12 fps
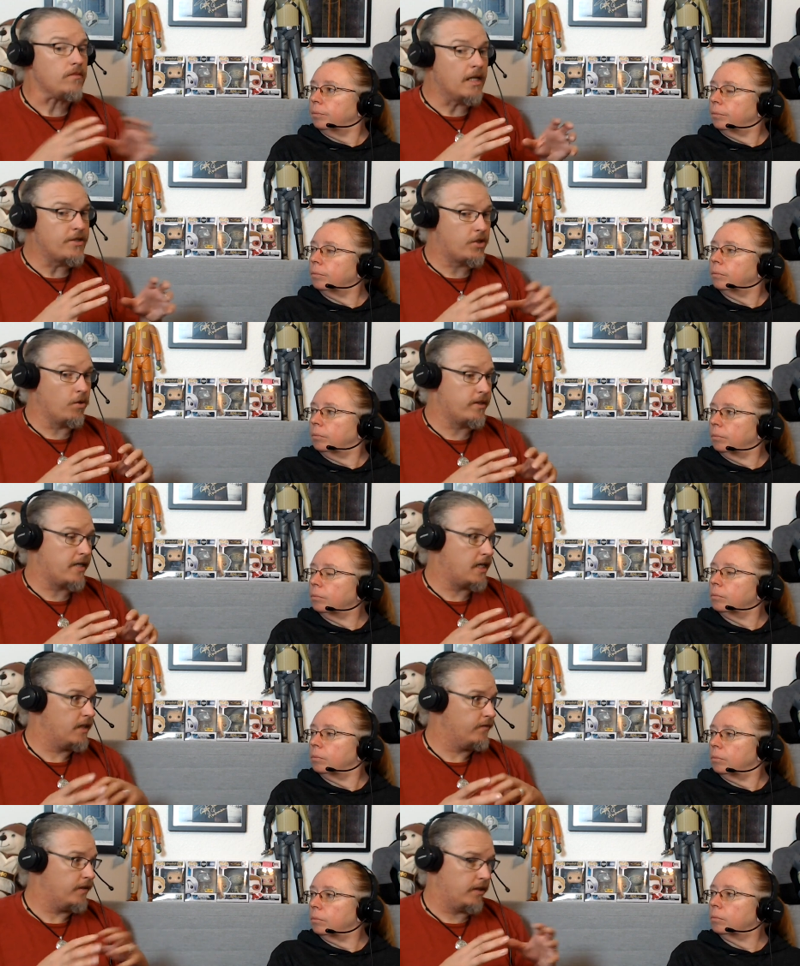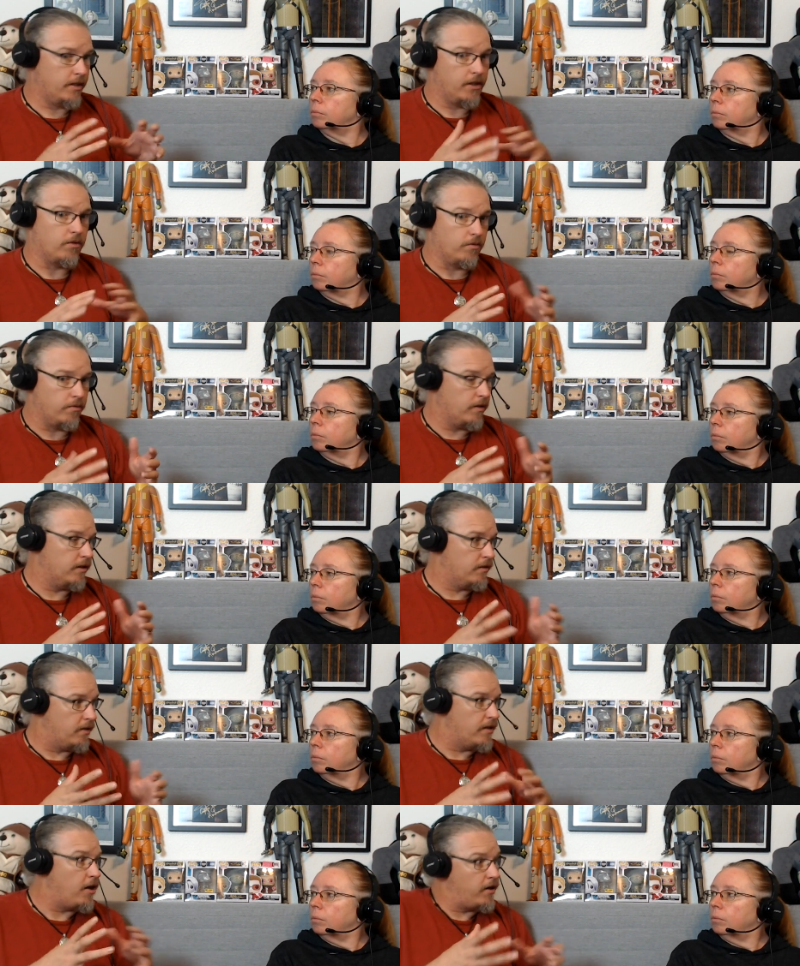Speaker 1: and so it's kind of a you know
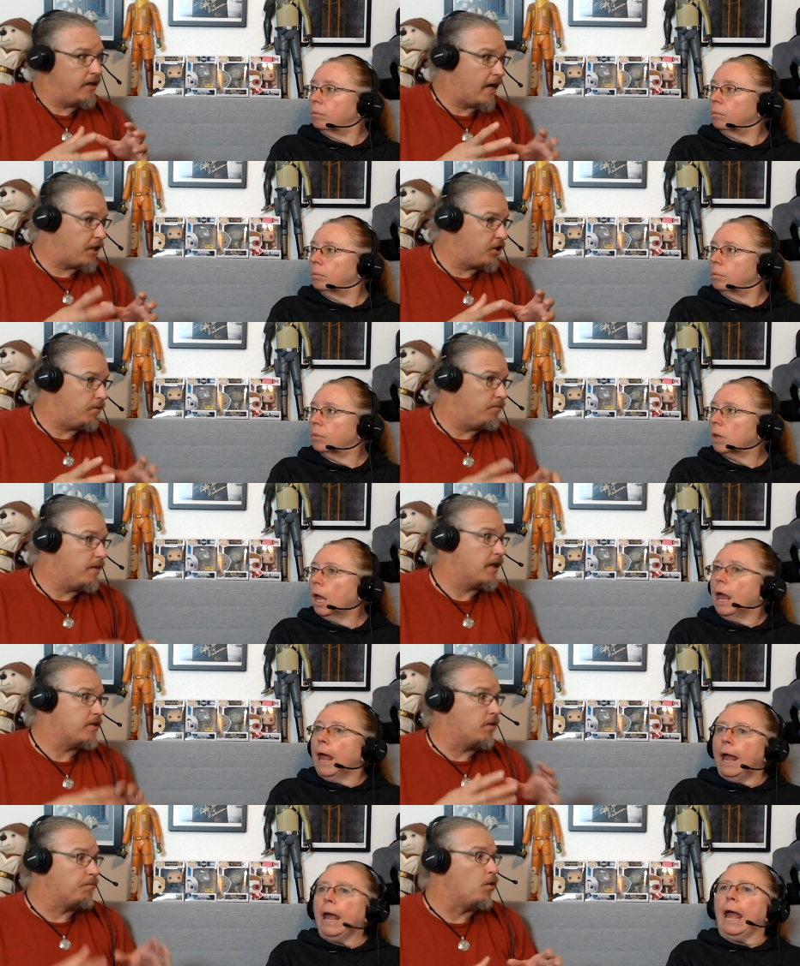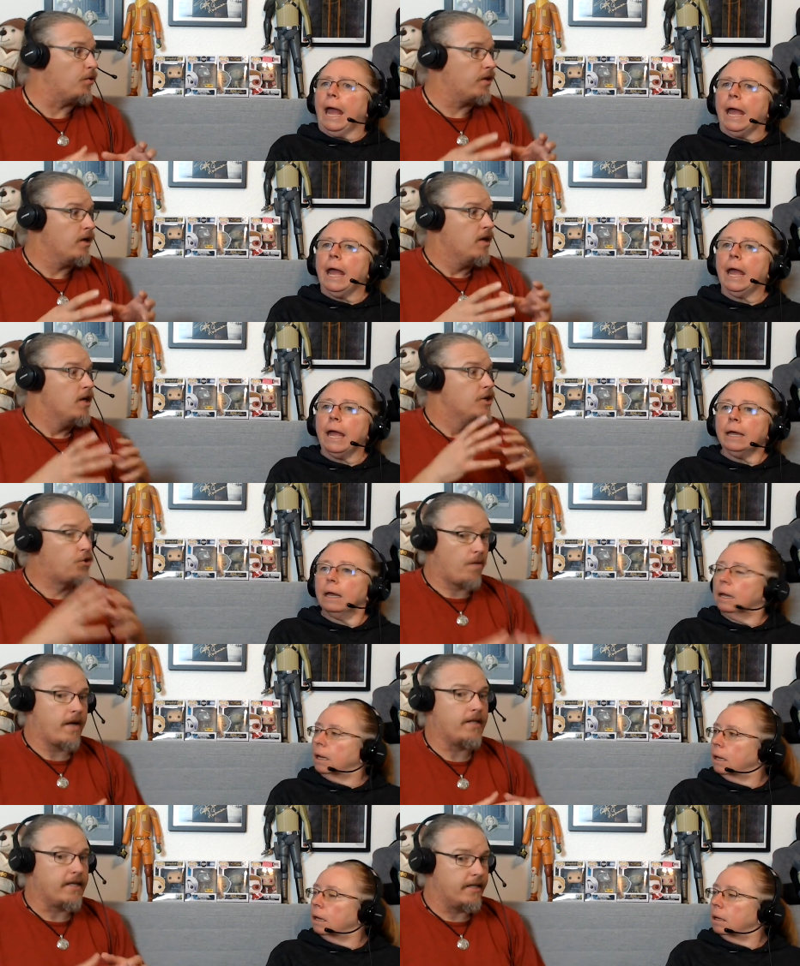they're a connection because they're both
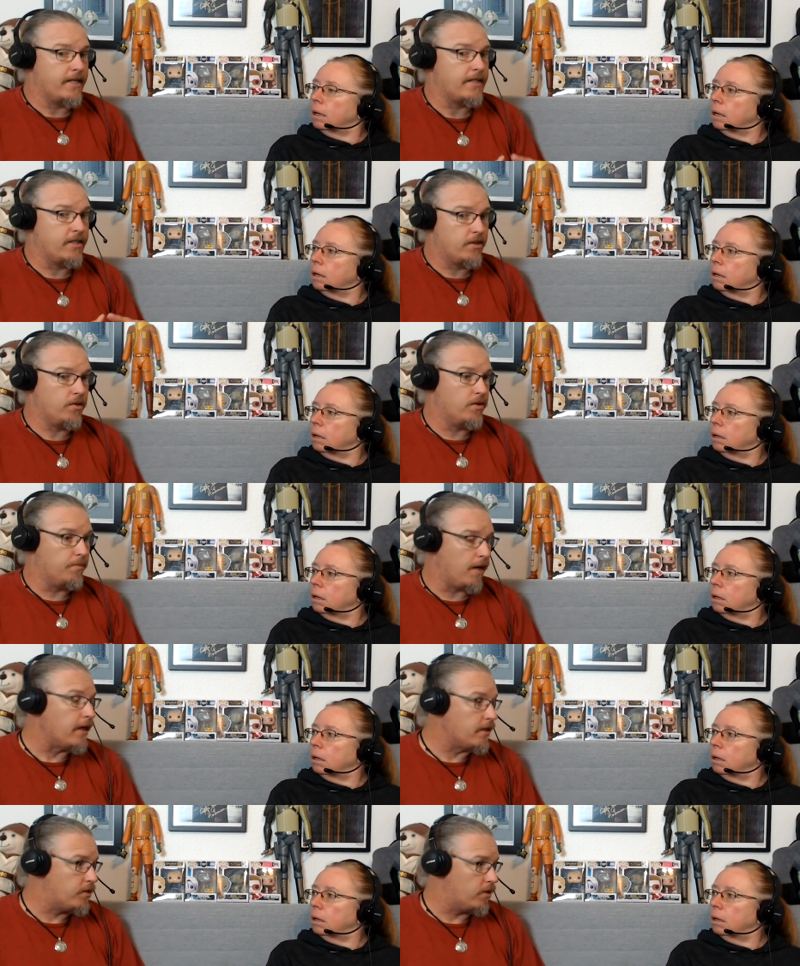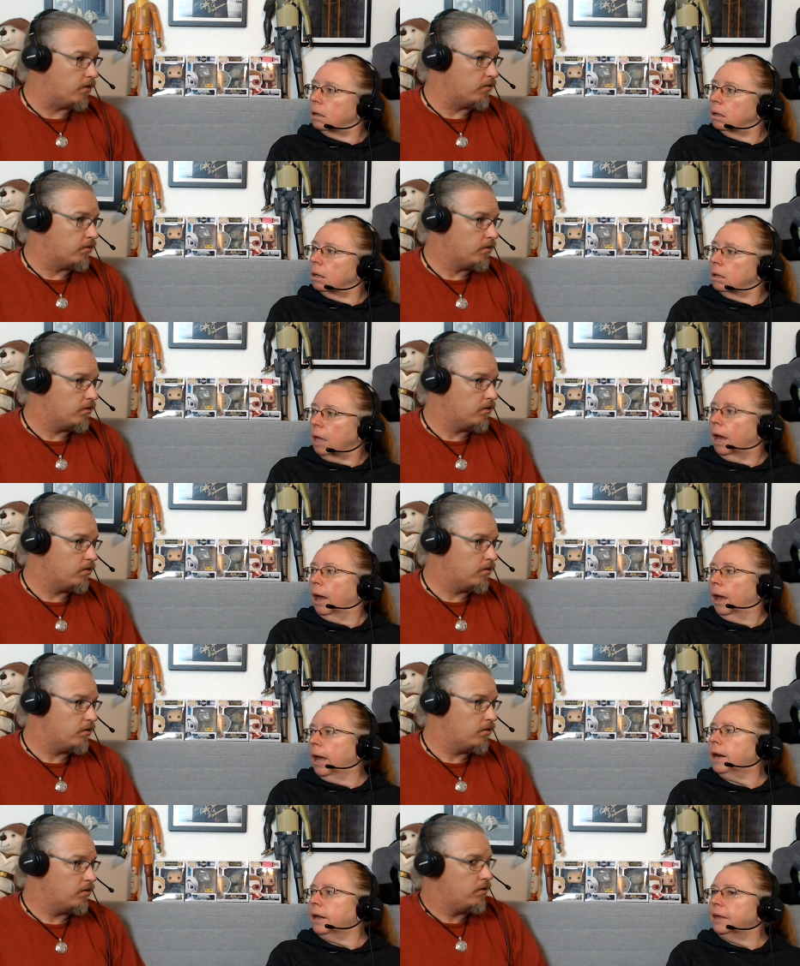directly connected to the mind stone
Speaker 2: yeah
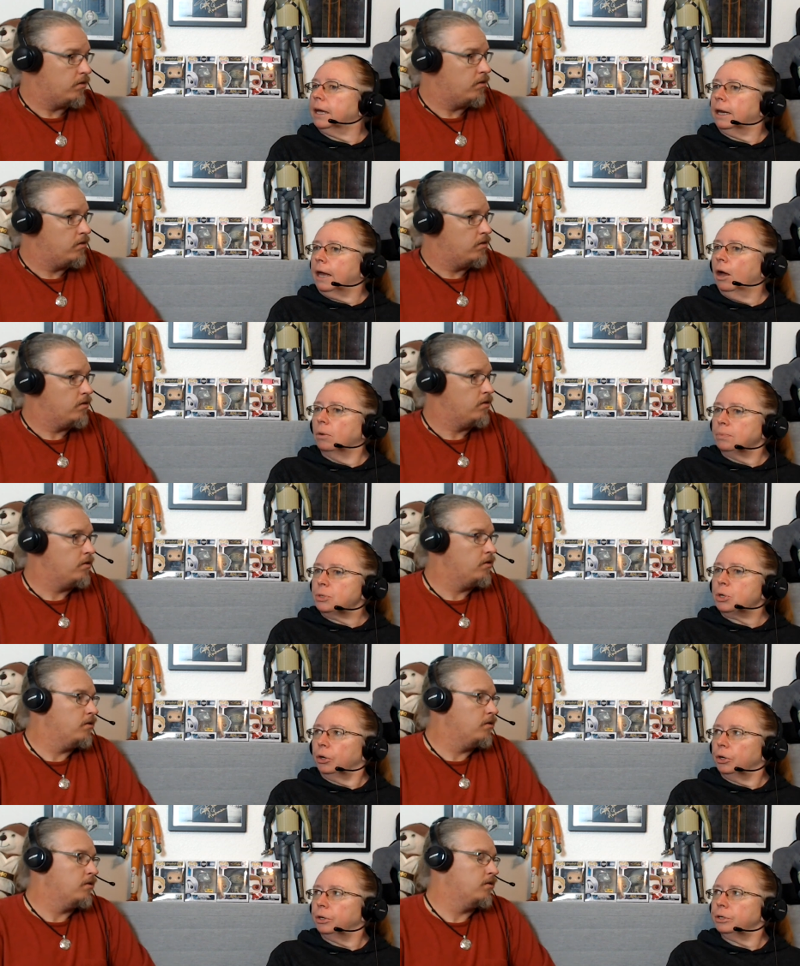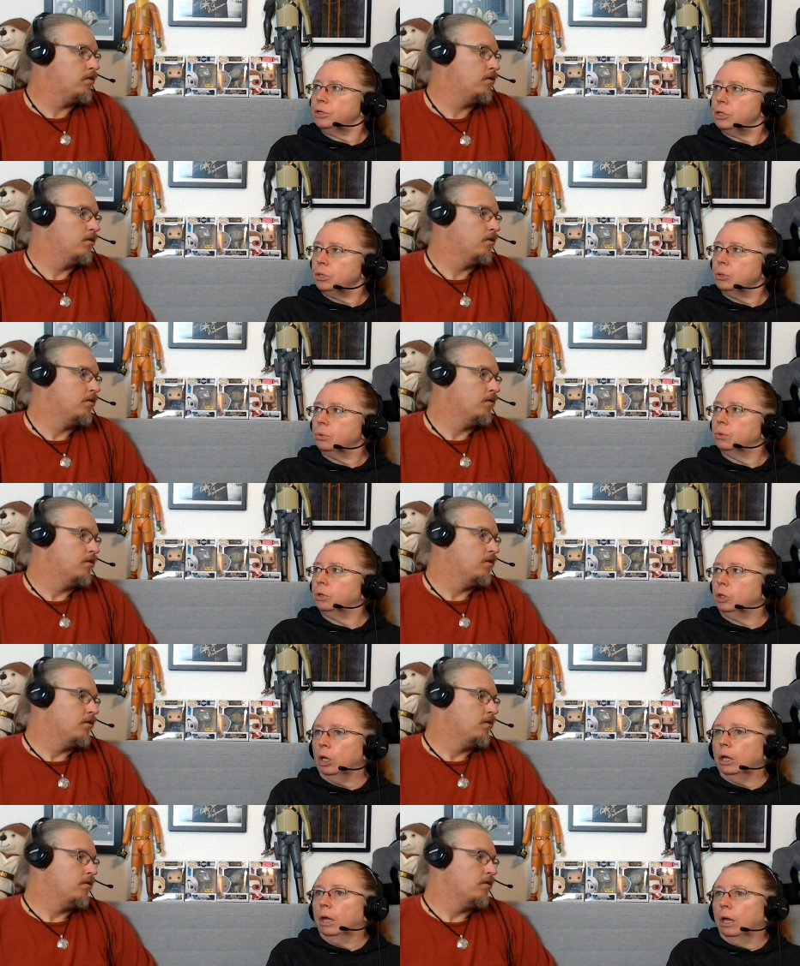and i think it helps her too
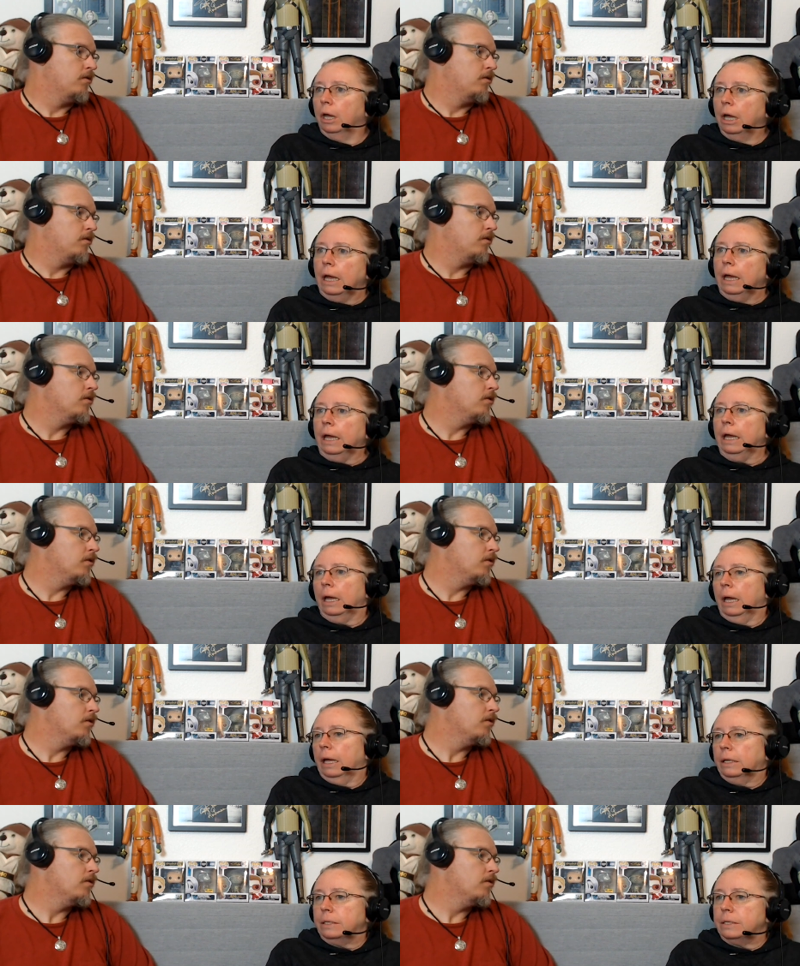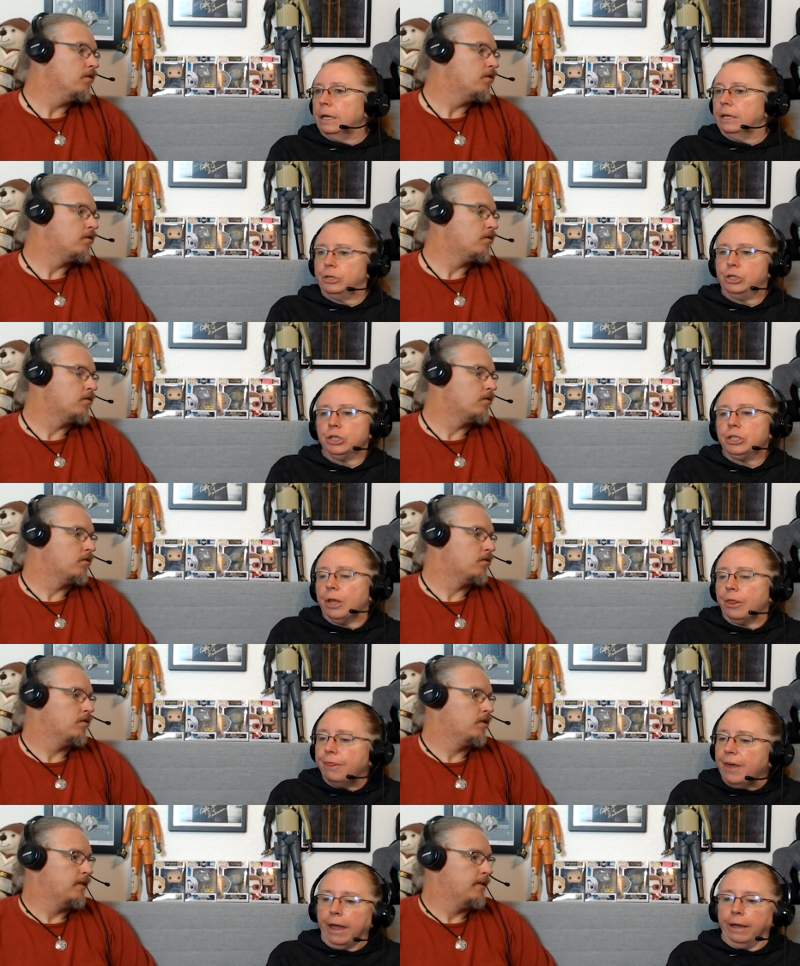it it's just a
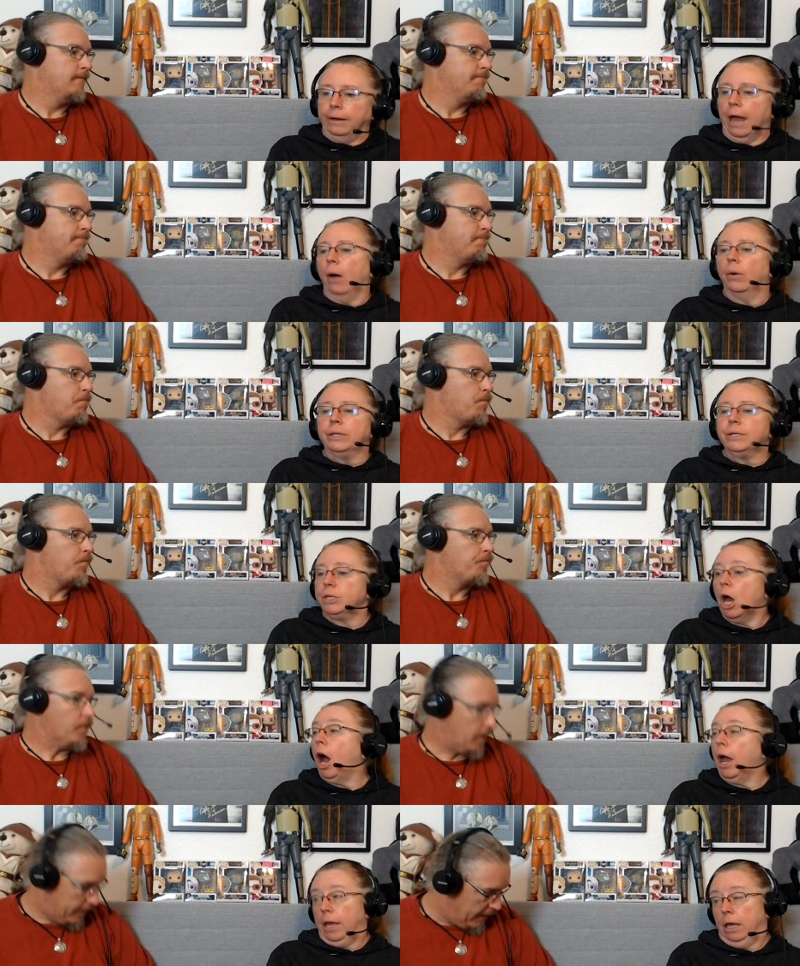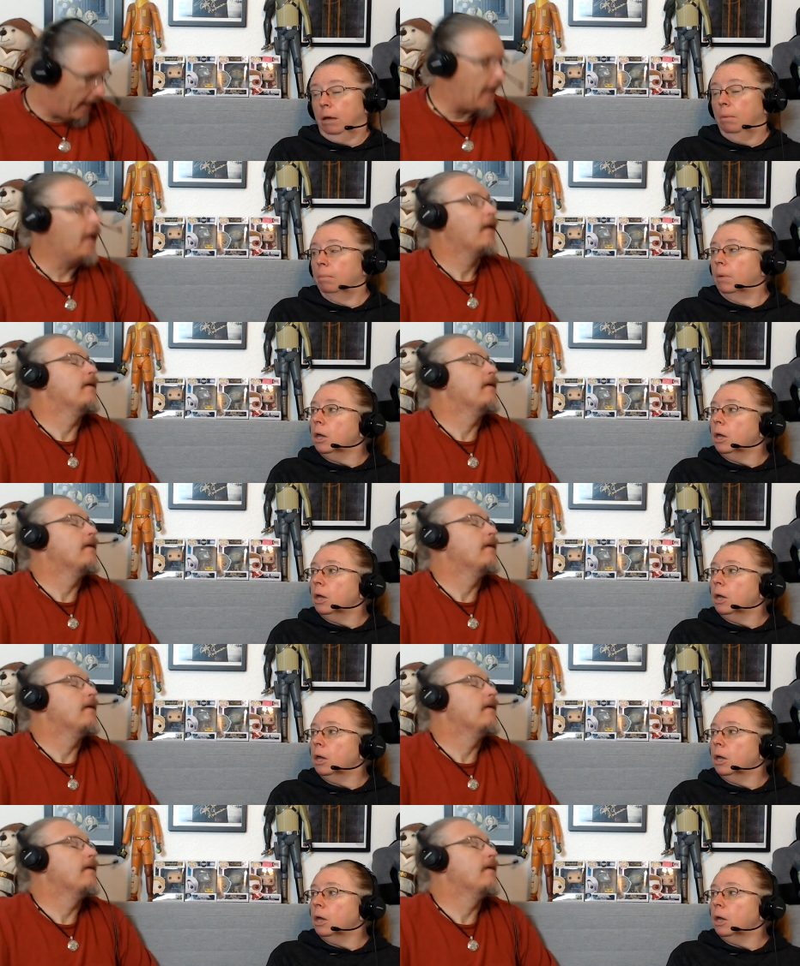thing now it's not him, yeah